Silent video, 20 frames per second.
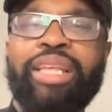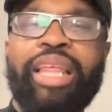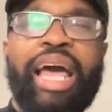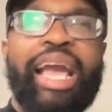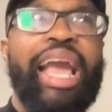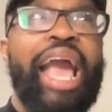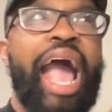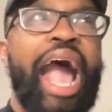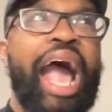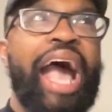
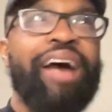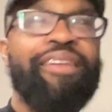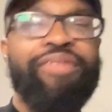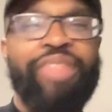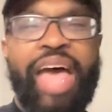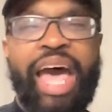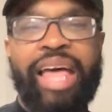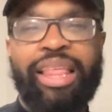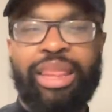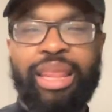like, have
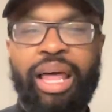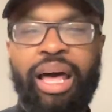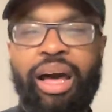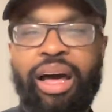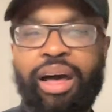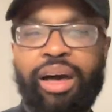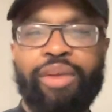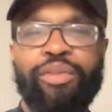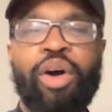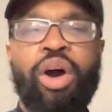that
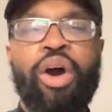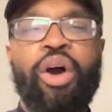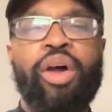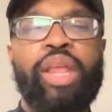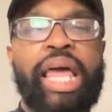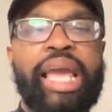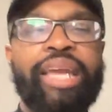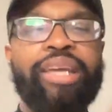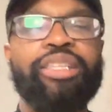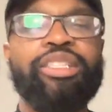love or,
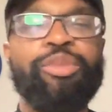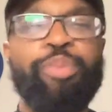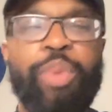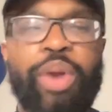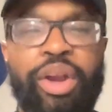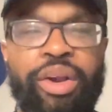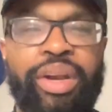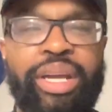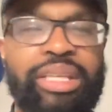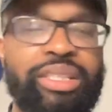like,
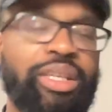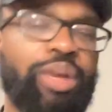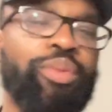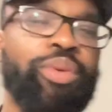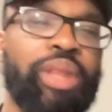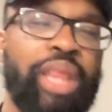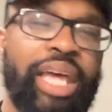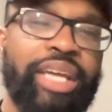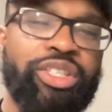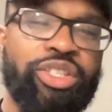experience a
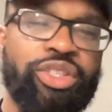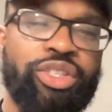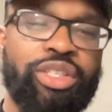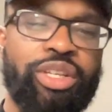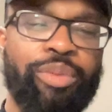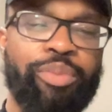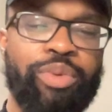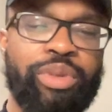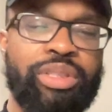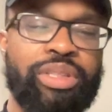
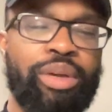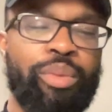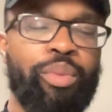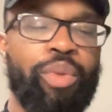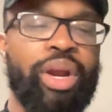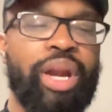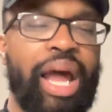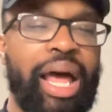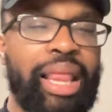relationship with someone,